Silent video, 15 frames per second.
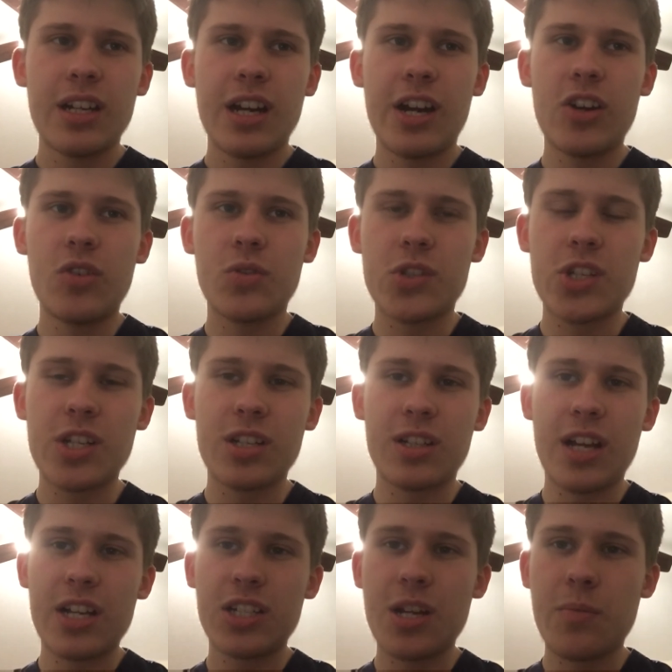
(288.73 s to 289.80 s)
I know his
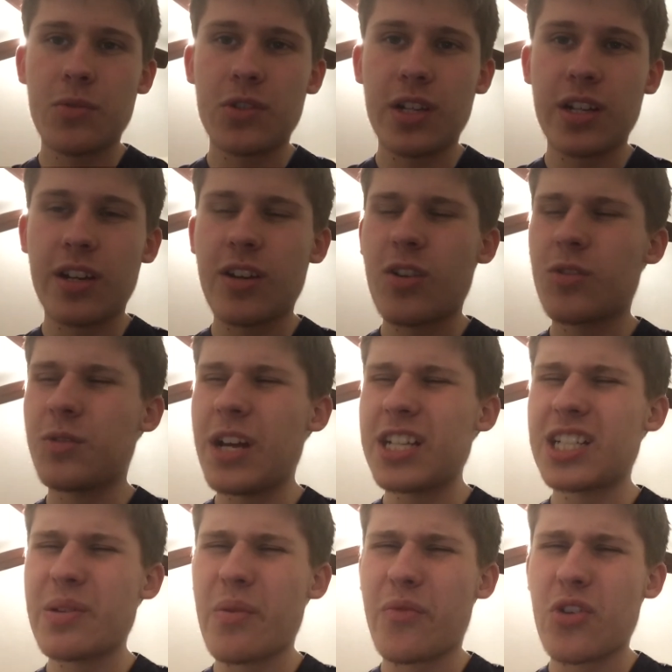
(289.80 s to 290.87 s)
last name was,
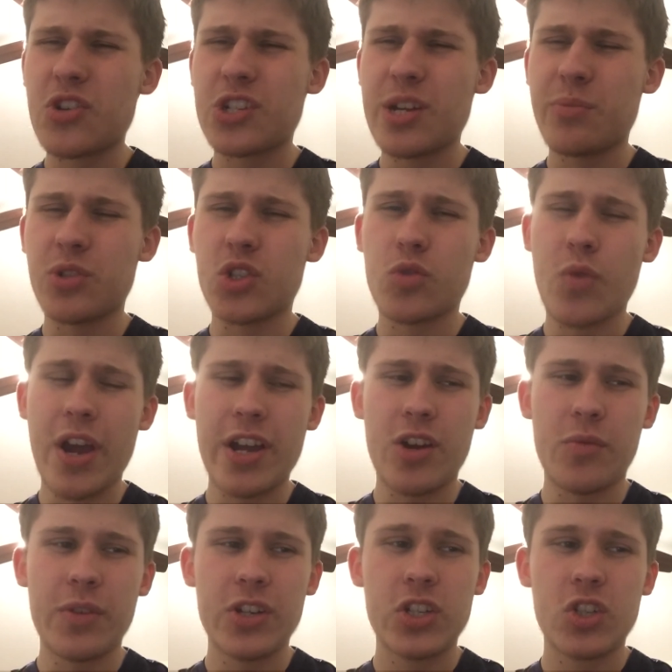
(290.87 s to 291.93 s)
last name and first name was
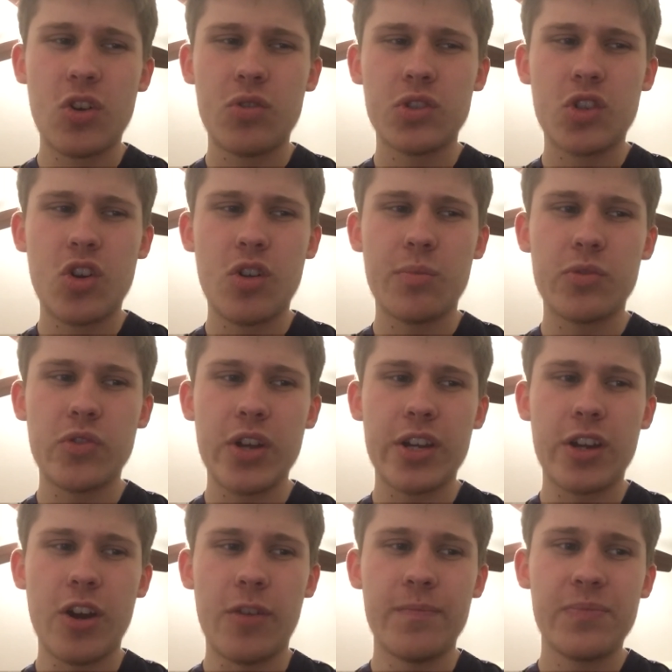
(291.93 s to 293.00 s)
Draco, they just always call him
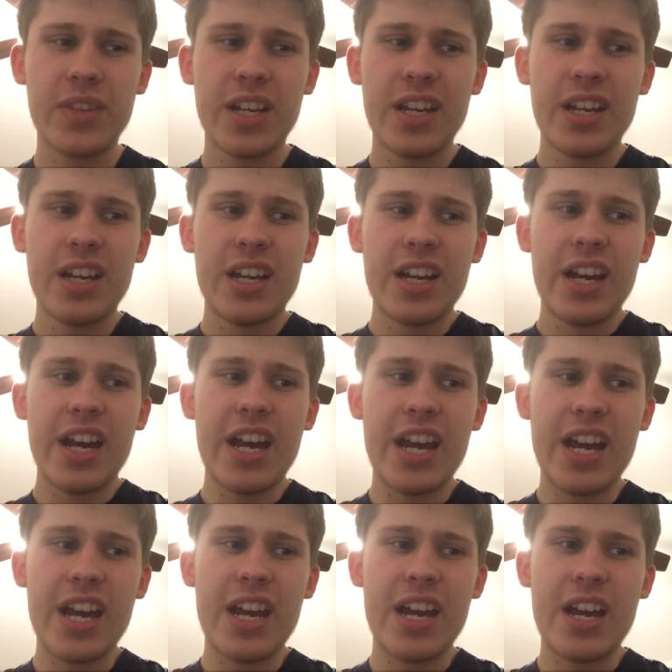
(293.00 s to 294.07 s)
Draco,
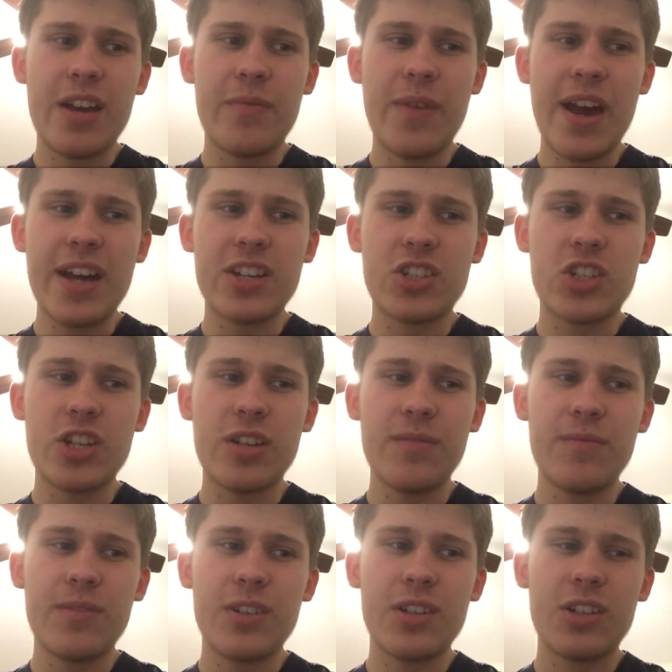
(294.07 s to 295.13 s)
that
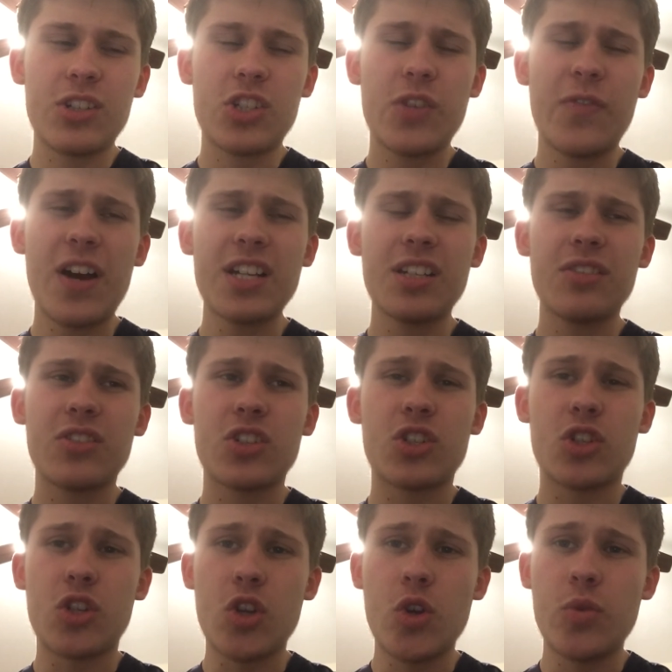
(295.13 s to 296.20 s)
she finds out this
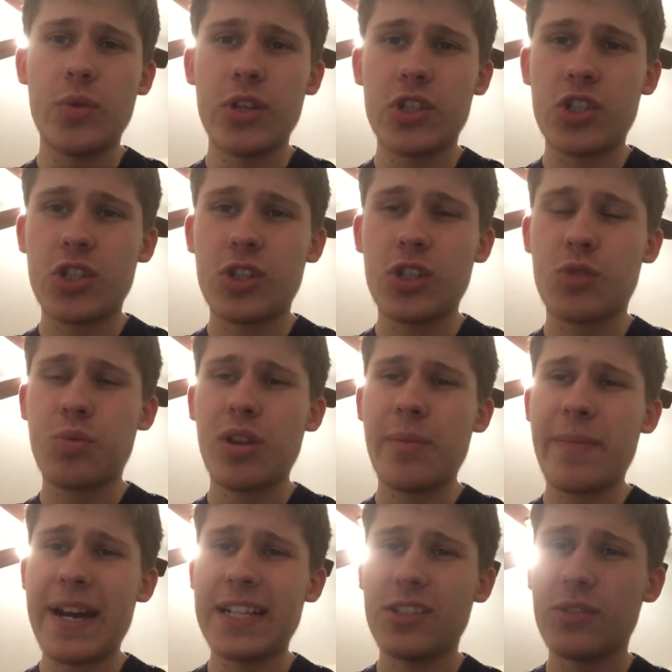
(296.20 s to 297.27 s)
dude, this really
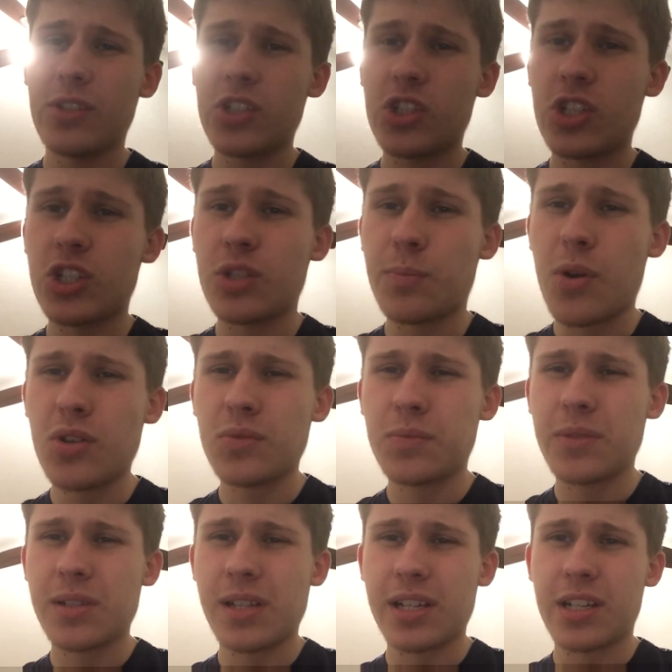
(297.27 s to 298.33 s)
bad dude that she
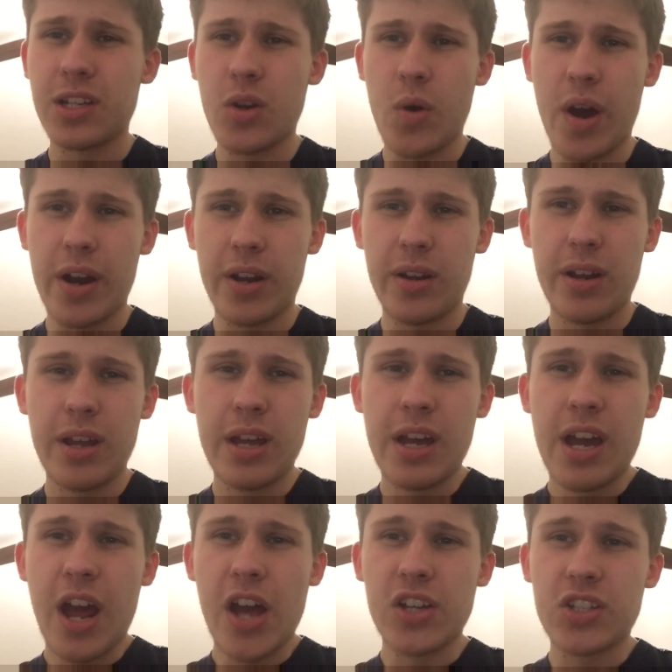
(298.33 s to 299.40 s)
supposedly, had
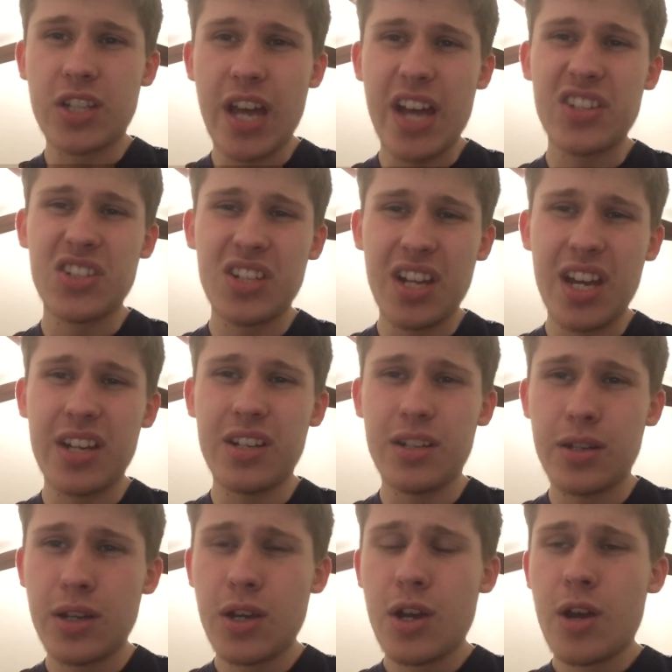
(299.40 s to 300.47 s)

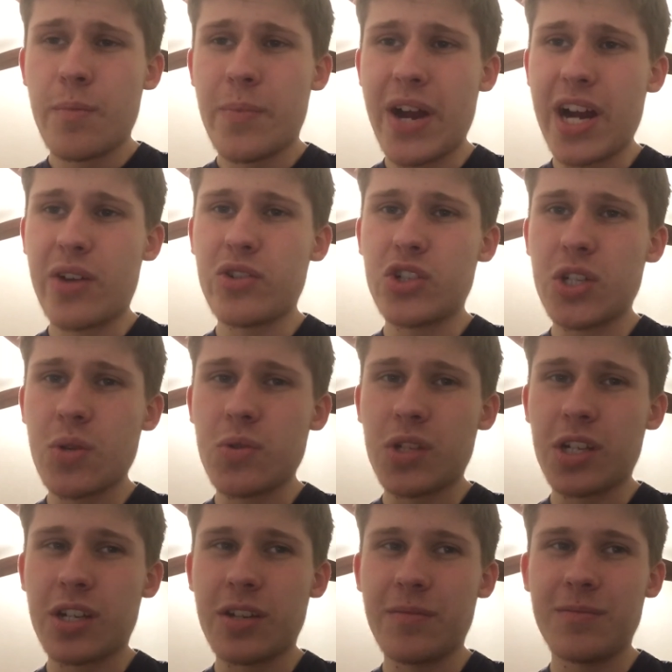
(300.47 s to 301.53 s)
assassinated back when she was
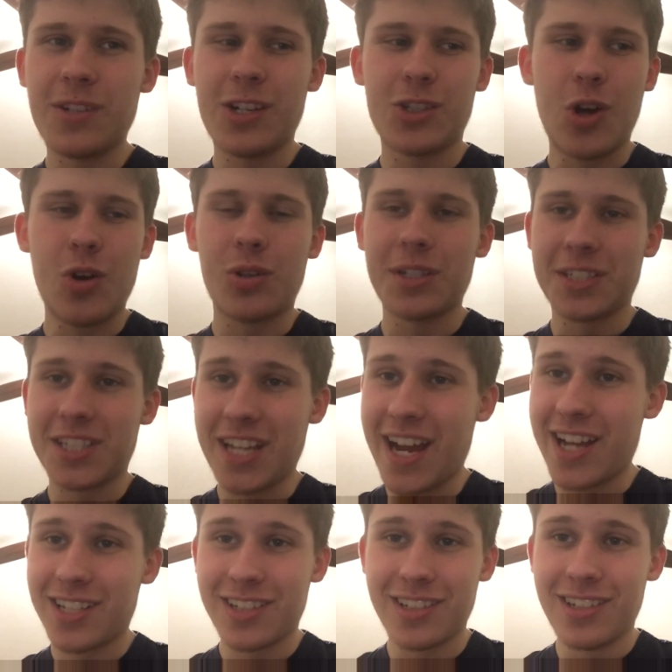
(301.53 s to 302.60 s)
like a total
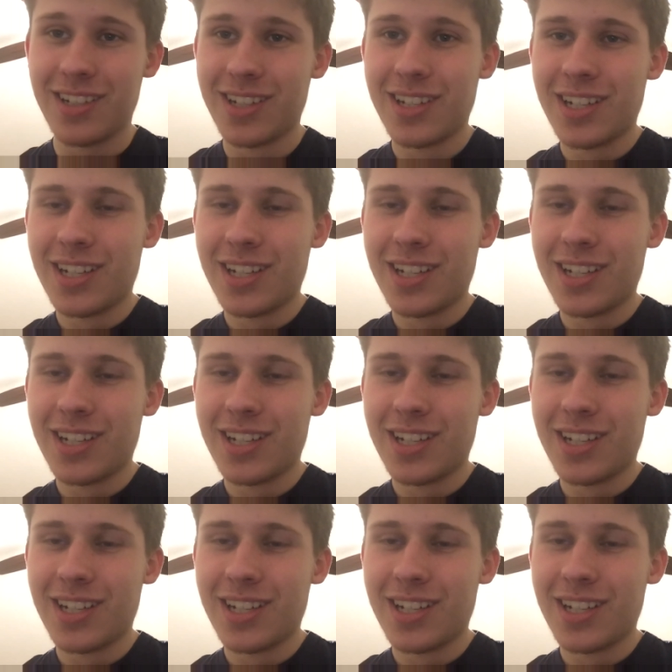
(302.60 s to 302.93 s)
assassin